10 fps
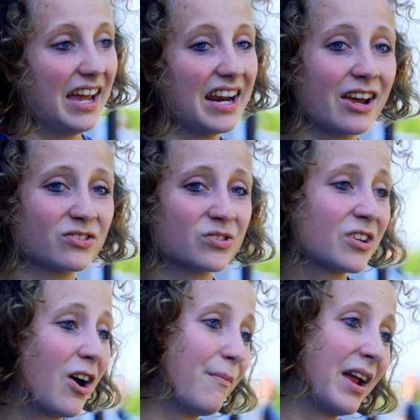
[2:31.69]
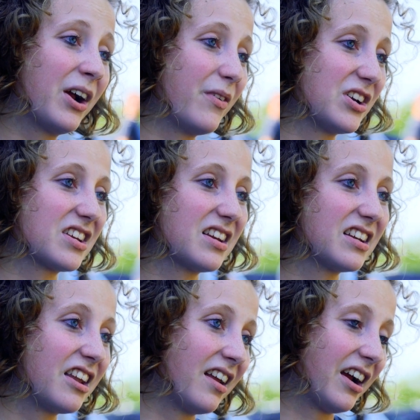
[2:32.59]
And as a result, Make-A-Wish
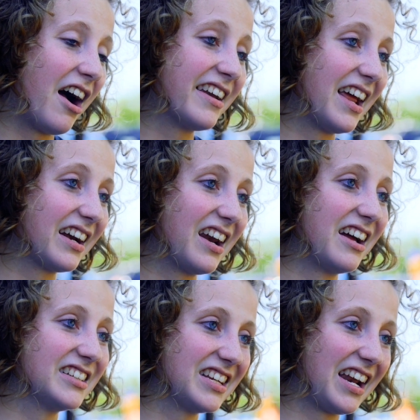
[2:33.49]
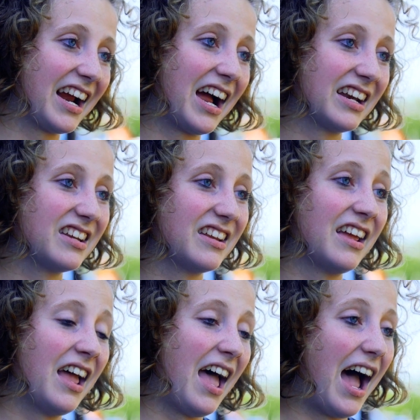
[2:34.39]
contacted us, and I got to
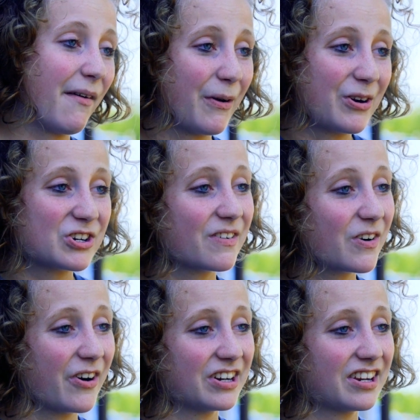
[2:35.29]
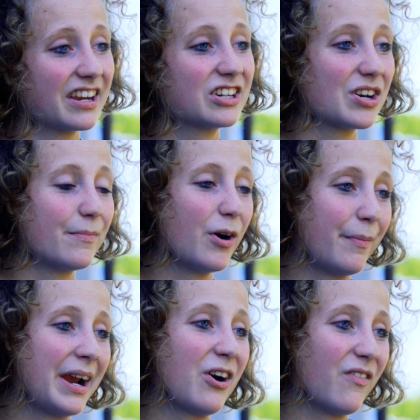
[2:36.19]
have my wish of going to Extreme Home
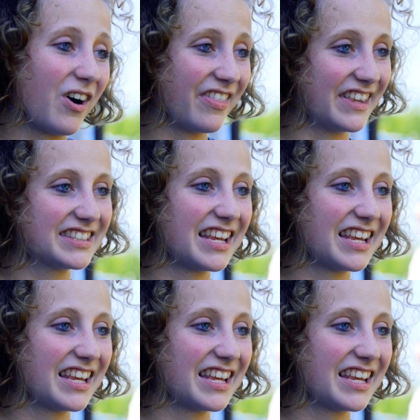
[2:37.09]
Makeover on this